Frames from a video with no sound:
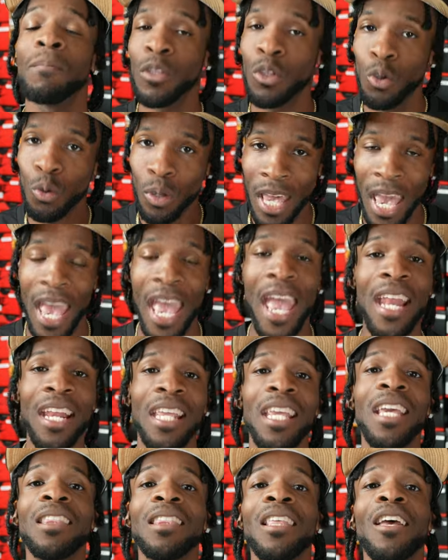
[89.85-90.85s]
you can
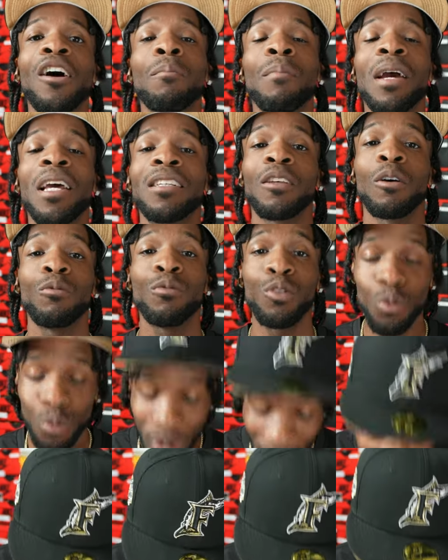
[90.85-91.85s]
get there, man. So do
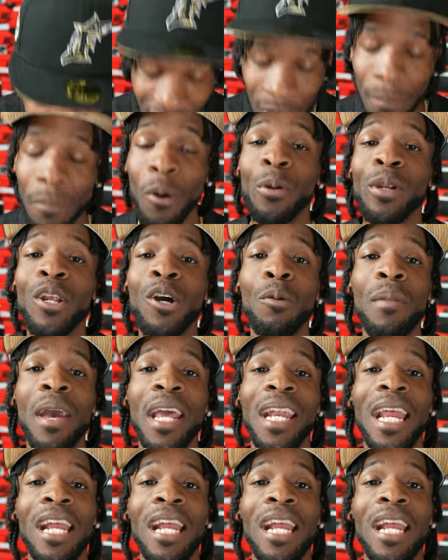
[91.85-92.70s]
not sleep on them, man.